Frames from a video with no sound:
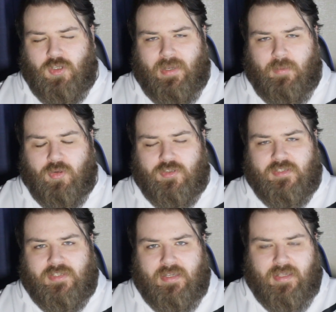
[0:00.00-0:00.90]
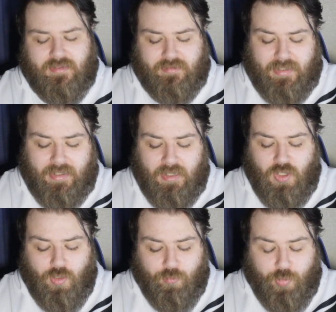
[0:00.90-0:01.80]
too many points conceded against Leigh,
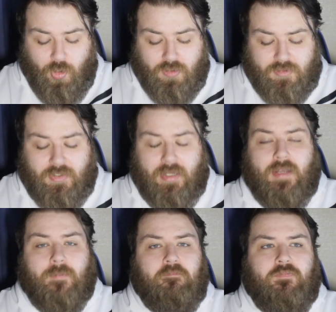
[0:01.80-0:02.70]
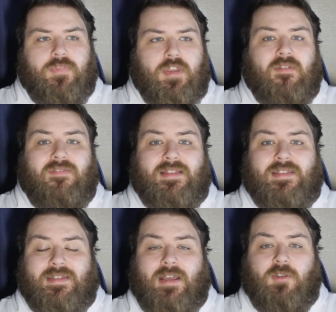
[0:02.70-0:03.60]
but the defence
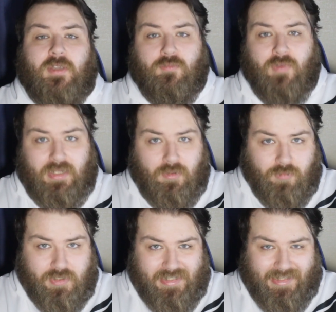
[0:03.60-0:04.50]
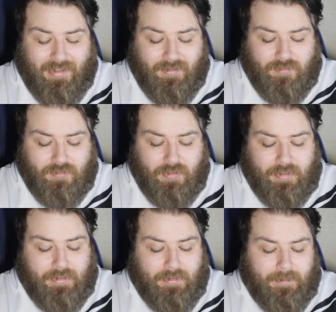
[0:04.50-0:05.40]
is now looking really resilient.
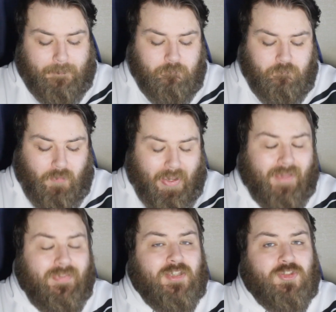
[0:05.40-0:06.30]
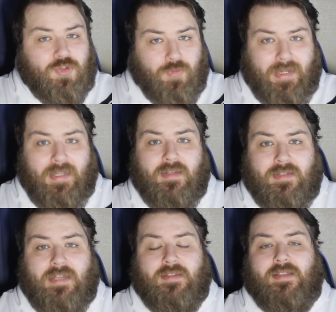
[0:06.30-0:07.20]
And they're stringing
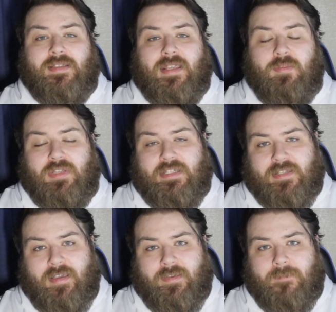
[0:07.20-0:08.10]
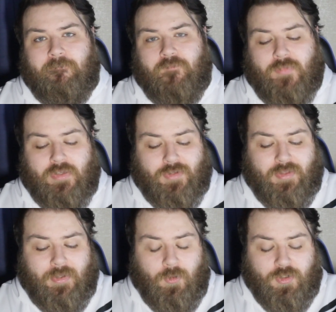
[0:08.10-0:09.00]
decent attacking plays together. So I
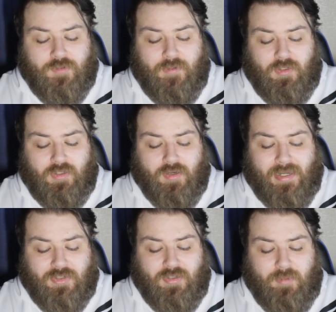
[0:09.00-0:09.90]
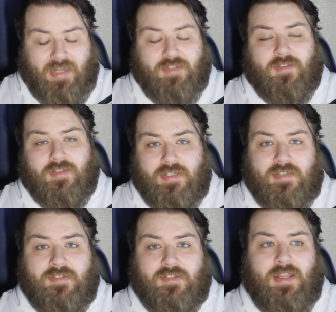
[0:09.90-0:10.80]
think Huddersfield are actually, based on
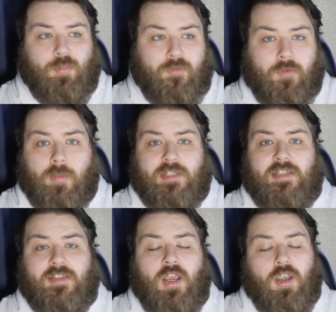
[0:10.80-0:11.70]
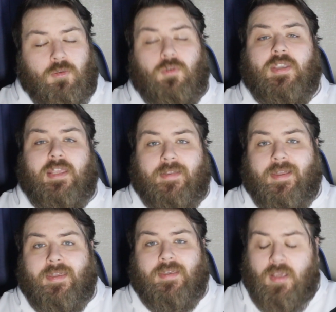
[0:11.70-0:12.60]
consistency and performances, looking
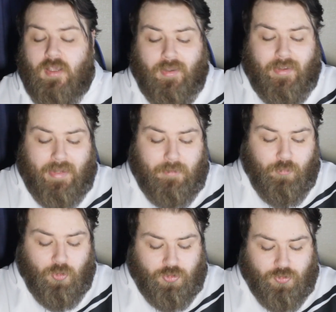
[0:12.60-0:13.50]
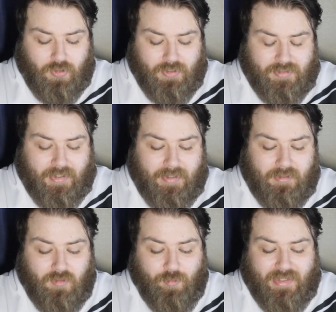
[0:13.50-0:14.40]
like a much stronger side
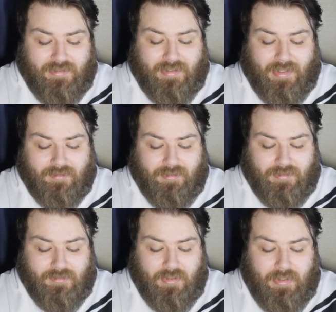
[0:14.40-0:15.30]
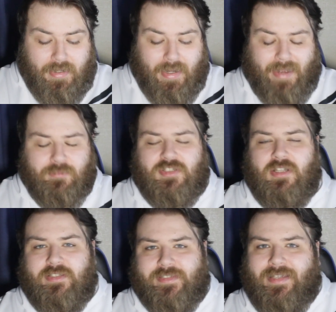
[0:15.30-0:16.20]
compared to Catalans. I'm
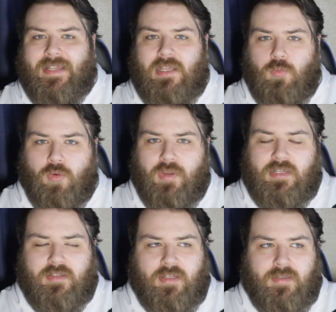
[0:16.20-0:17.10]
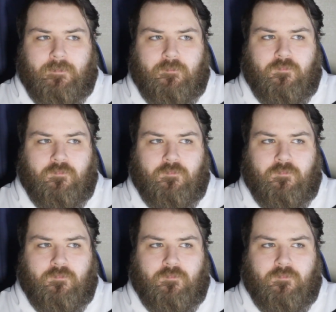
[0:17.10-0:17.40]
still slightly worried that